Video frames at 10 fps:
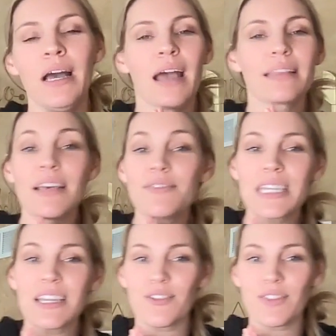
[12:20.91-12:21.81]
I'd love
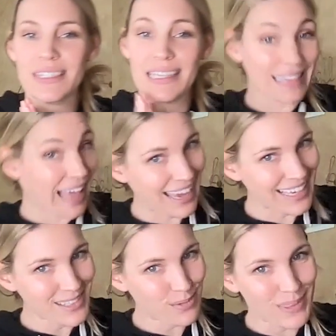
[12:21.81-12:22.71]
to hear if this
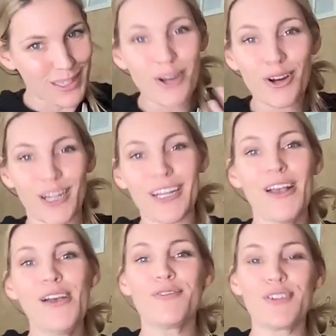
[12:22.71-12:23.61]
aligns with the current
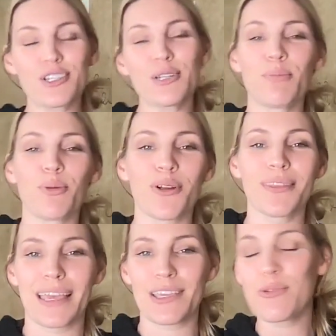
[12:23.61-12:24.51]
vision
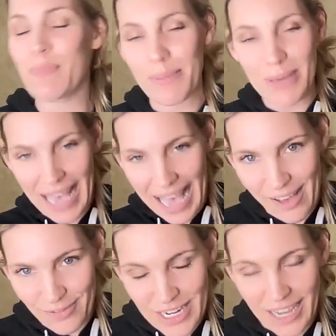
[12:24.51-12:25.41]
board that you maybe
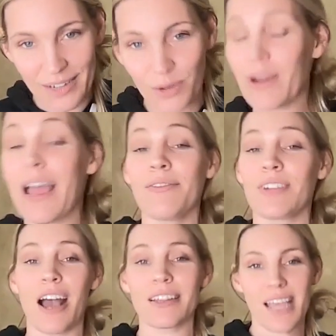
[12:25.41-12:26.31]
have done or have
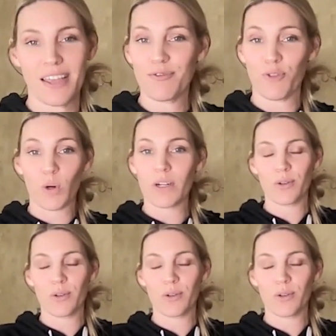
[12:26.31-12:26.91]
not done for